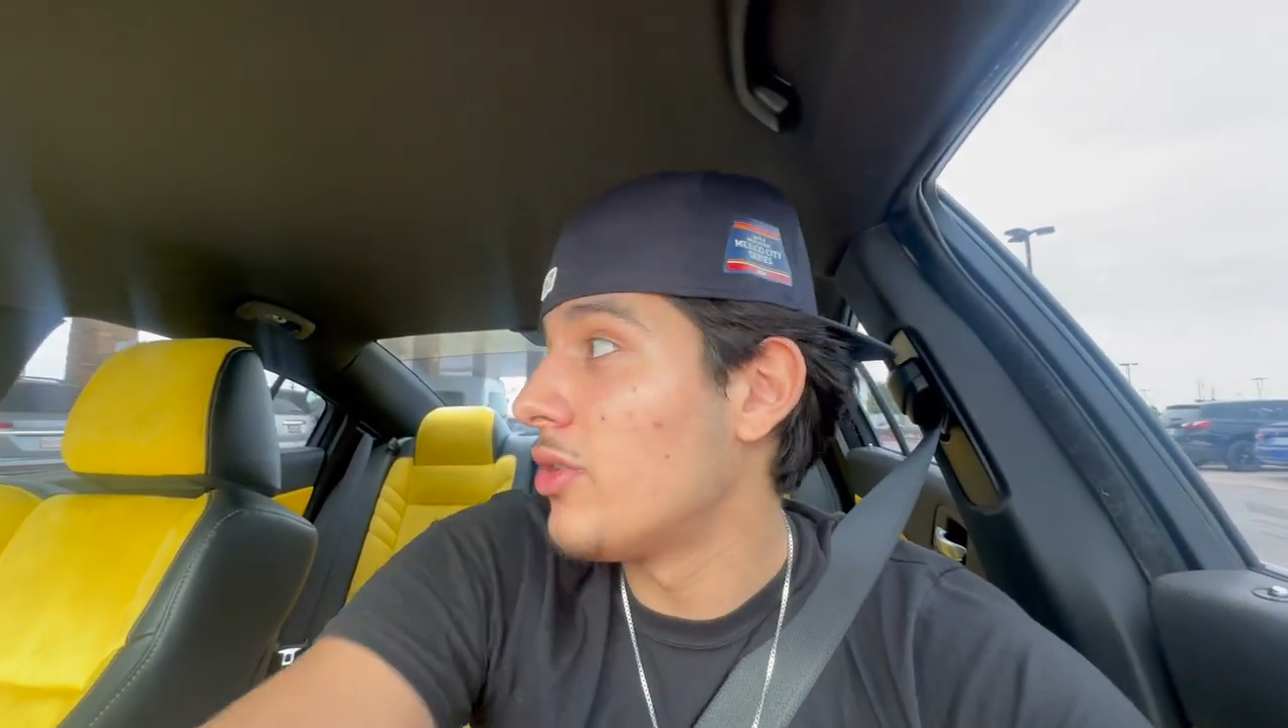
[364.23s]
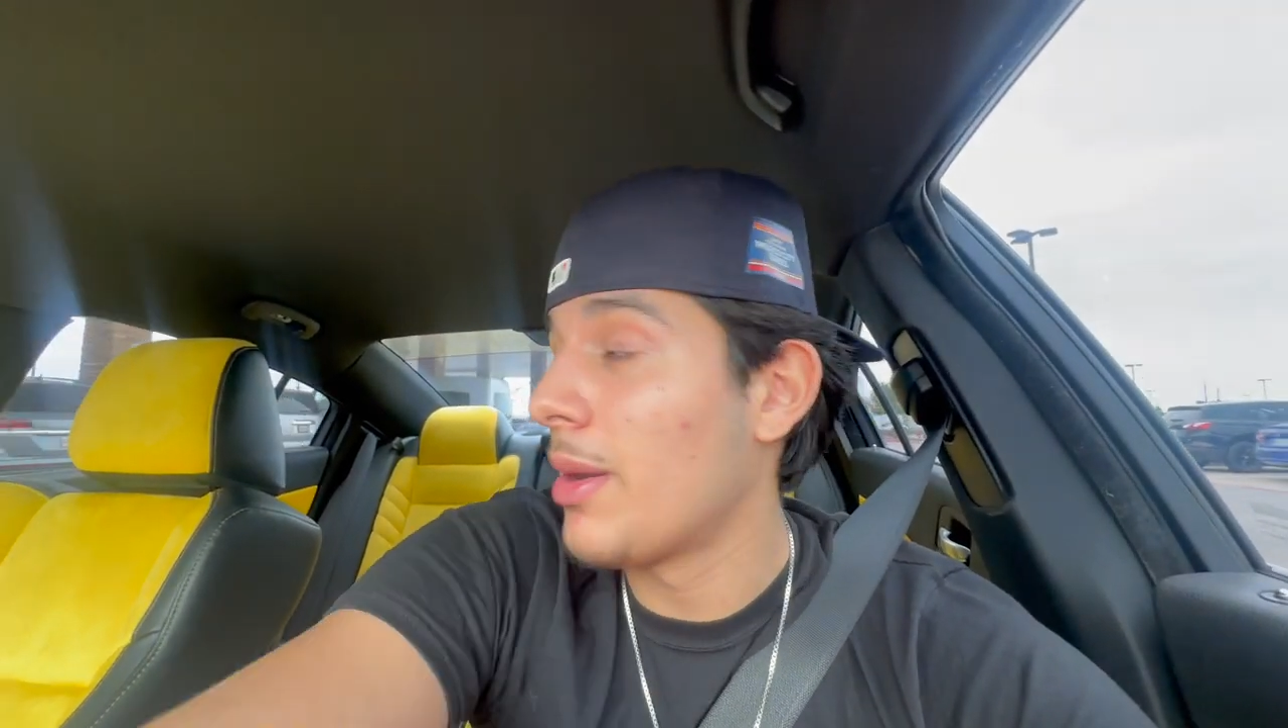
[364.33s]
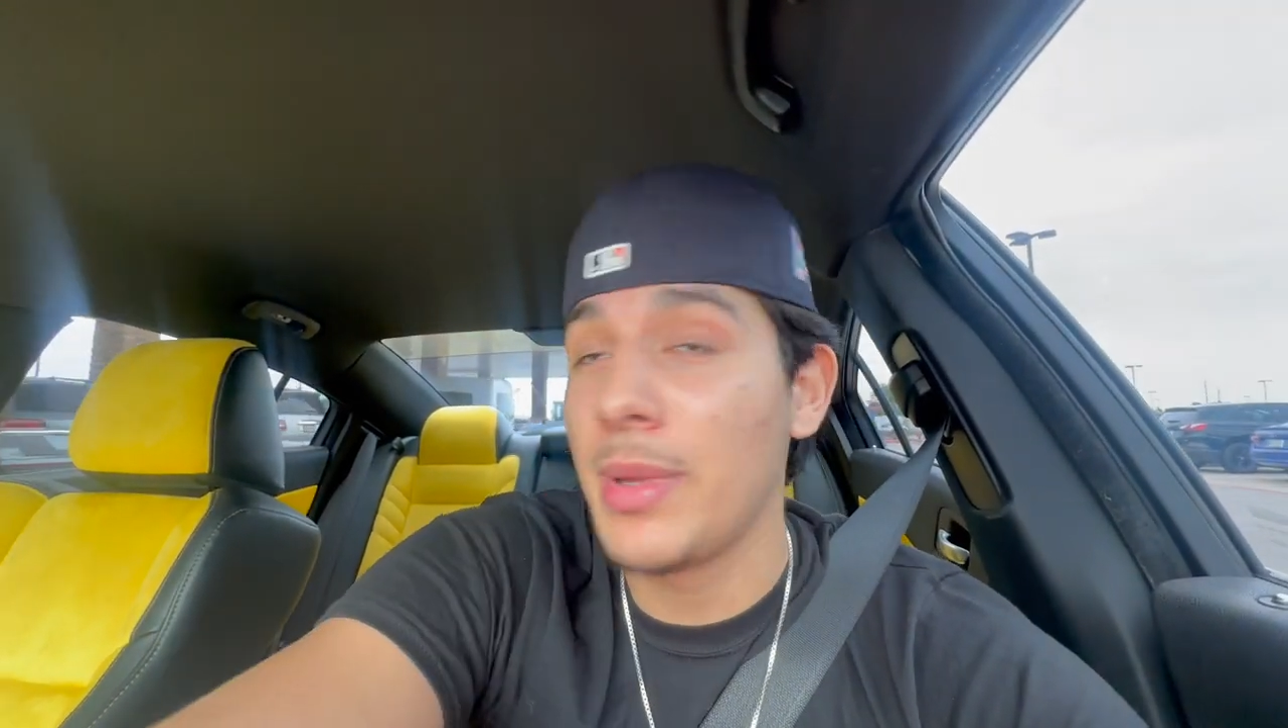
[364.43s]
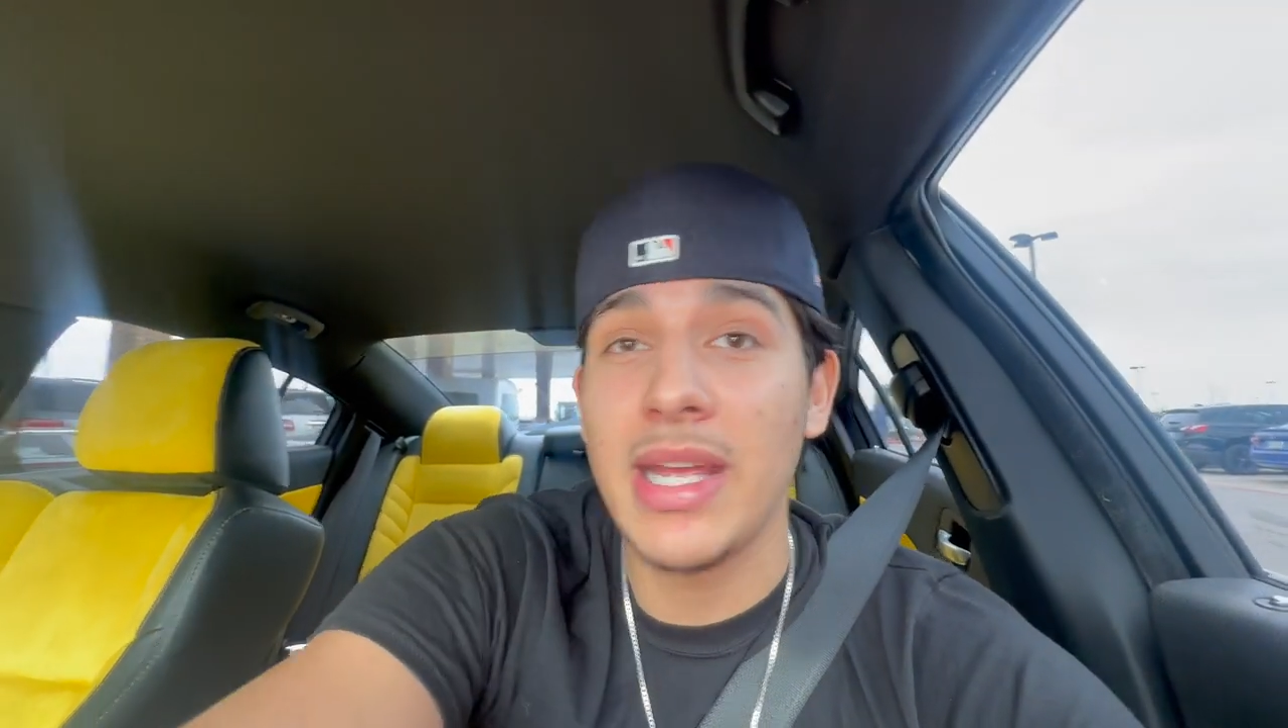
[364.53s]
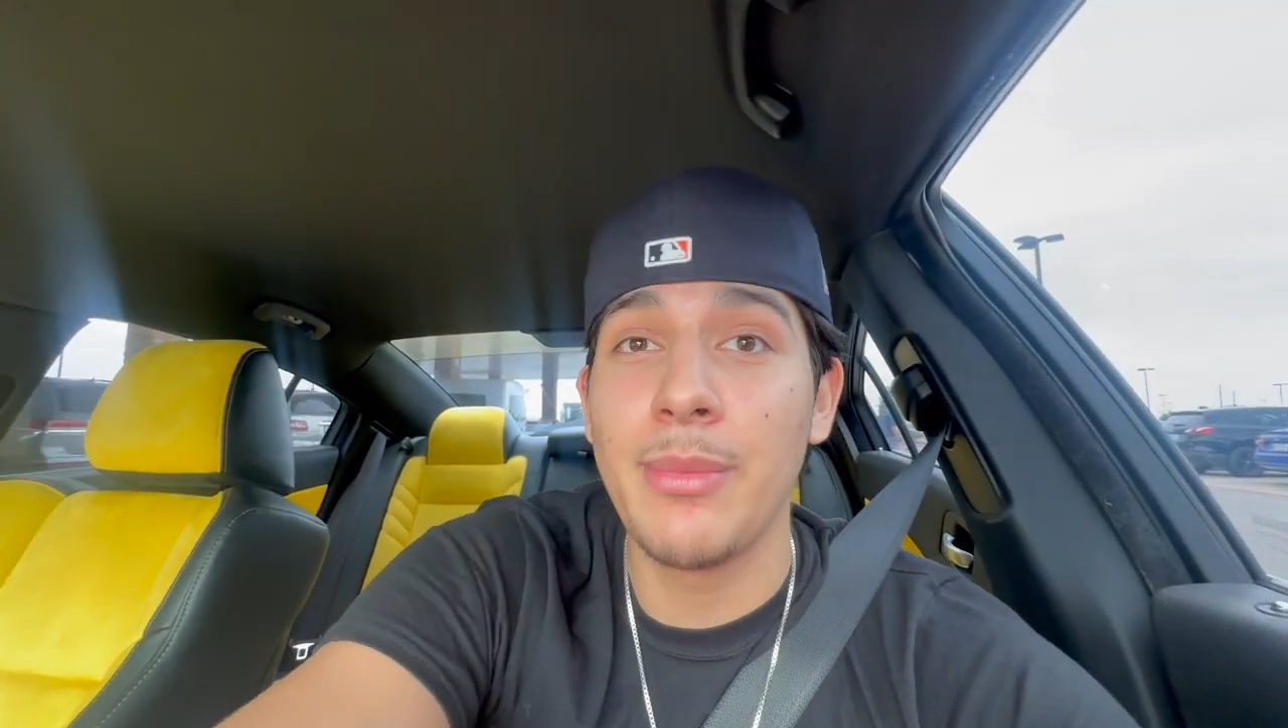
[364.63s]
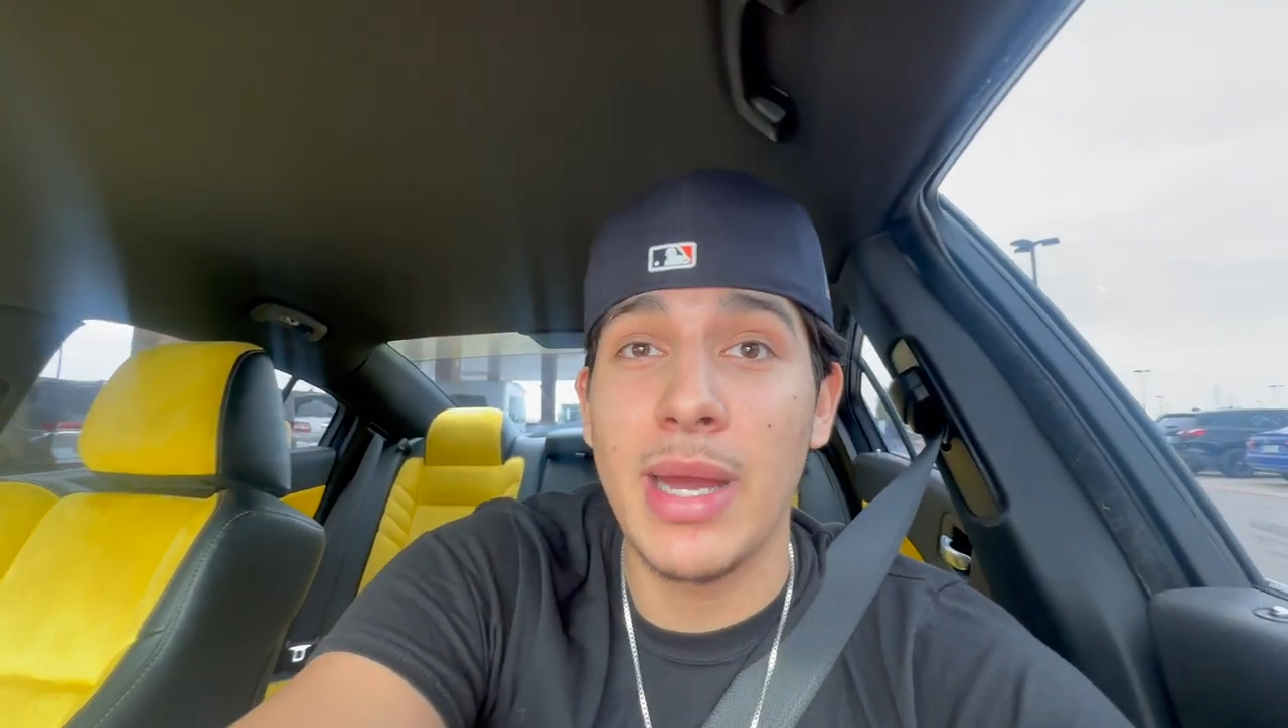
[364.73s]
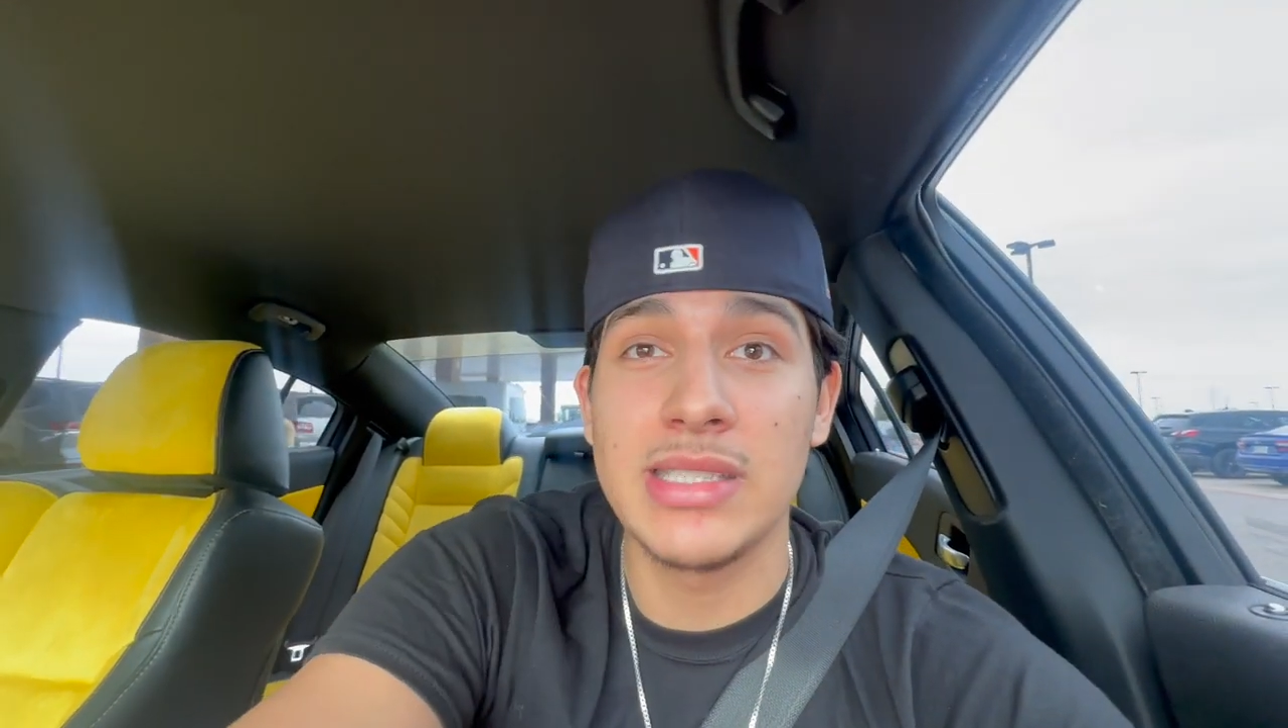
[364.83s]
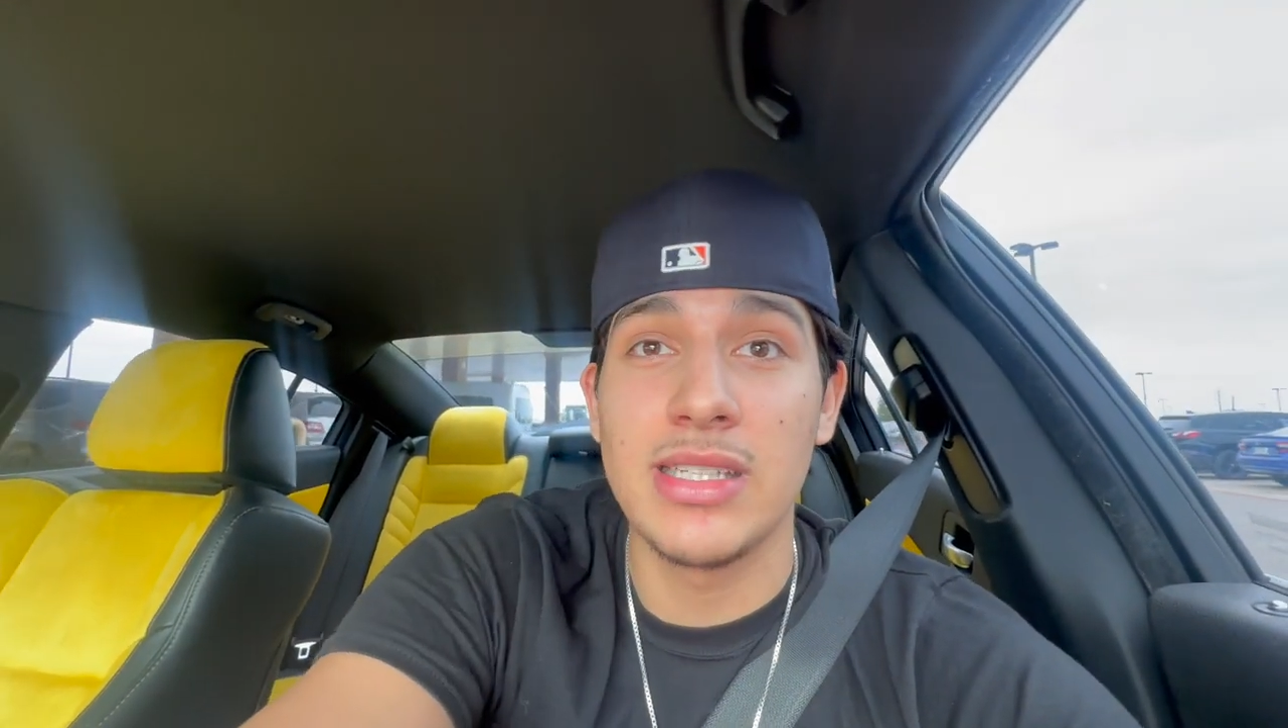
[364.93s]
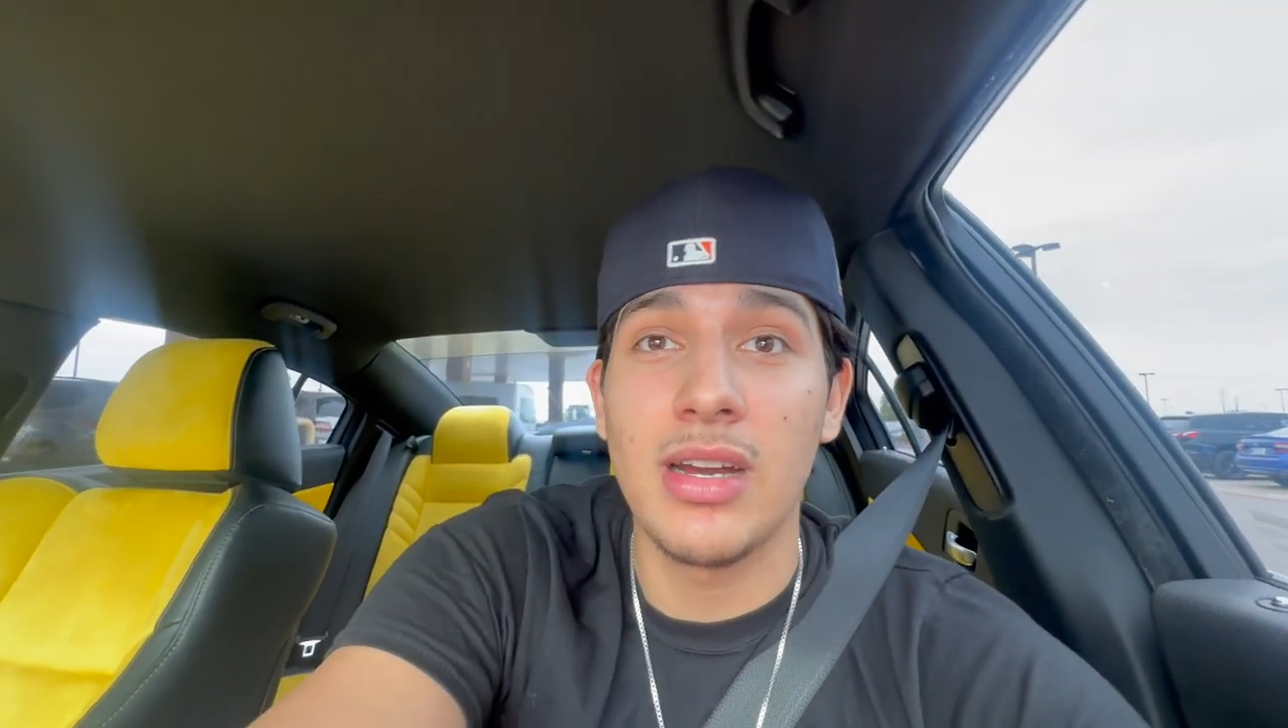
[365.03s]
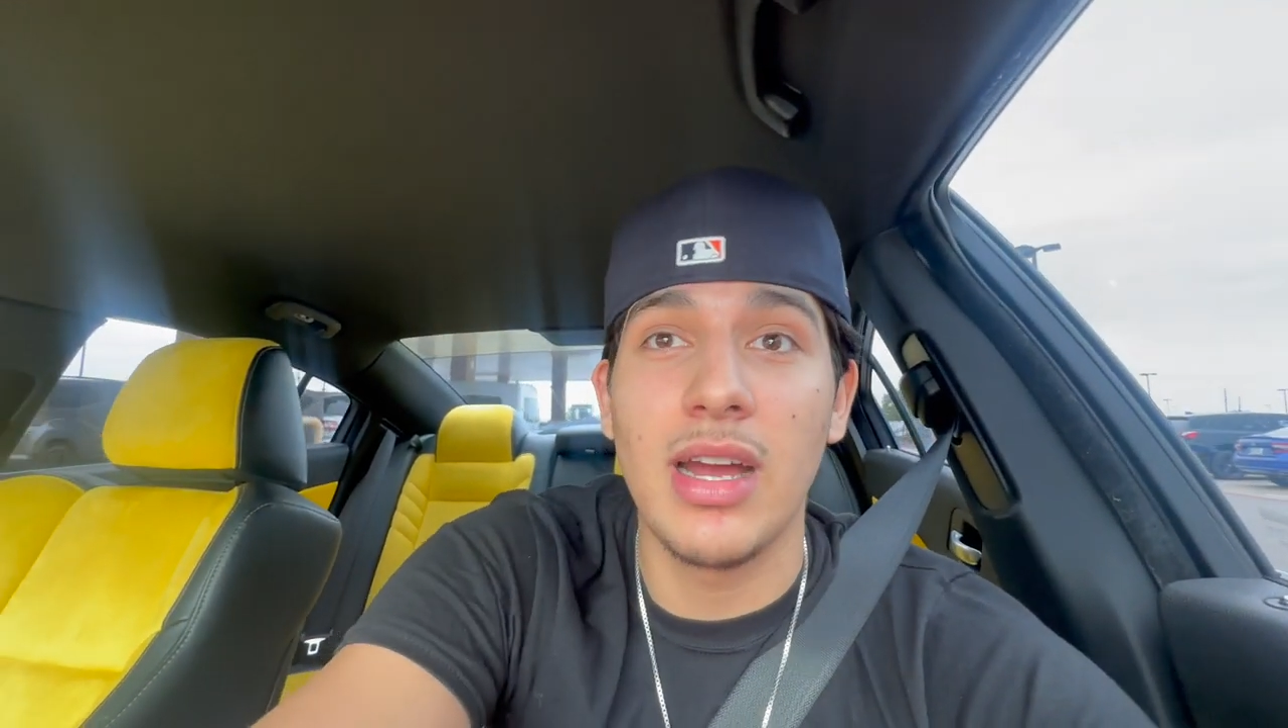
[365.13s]
I be getting back
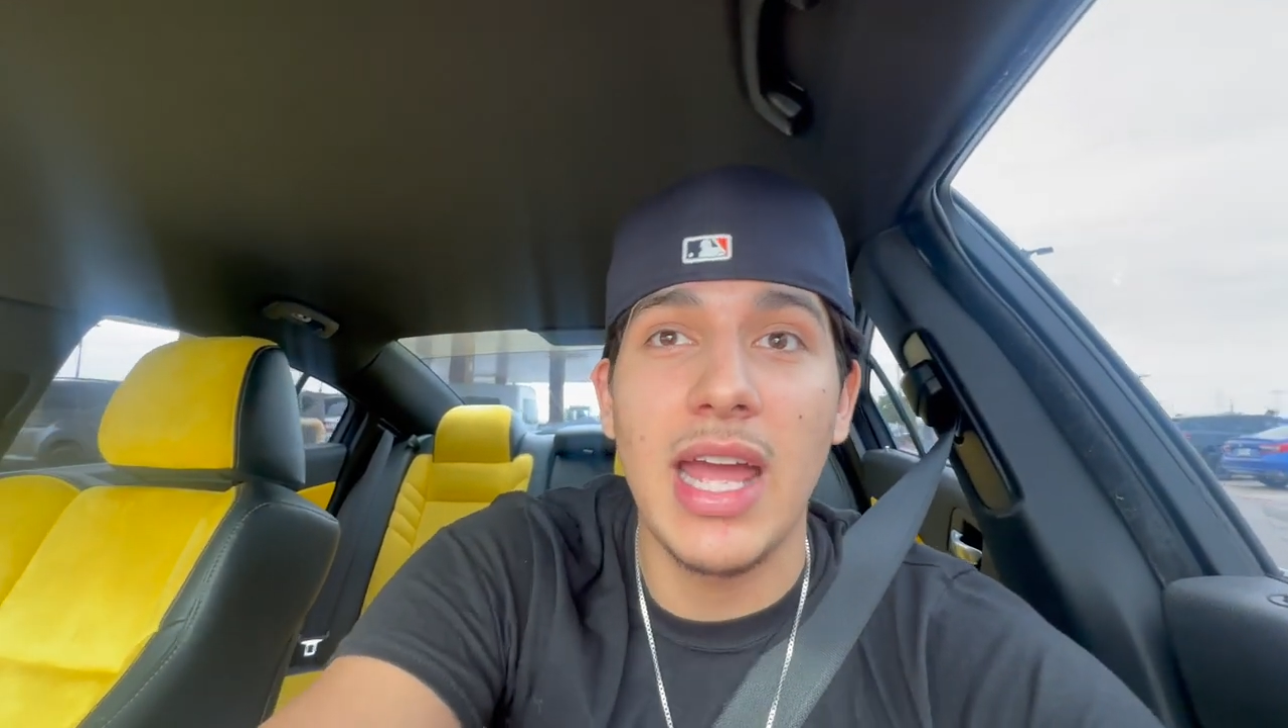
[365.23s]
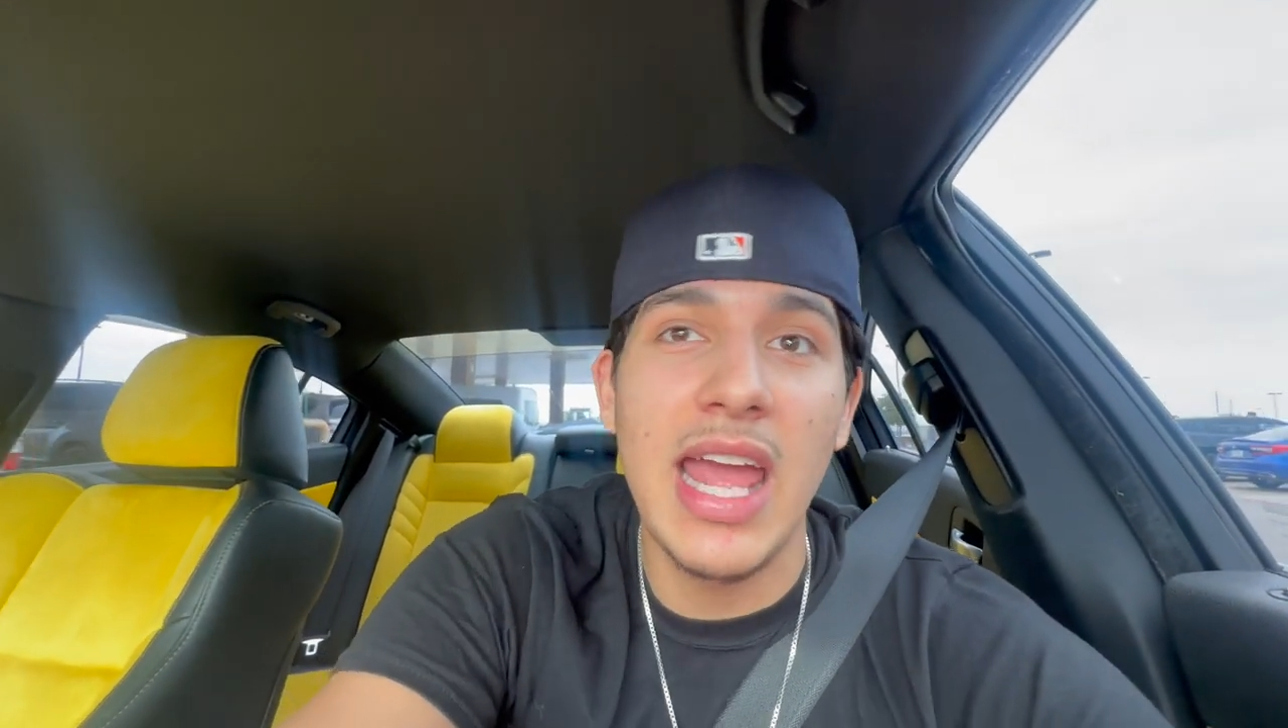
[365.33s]
to y'all.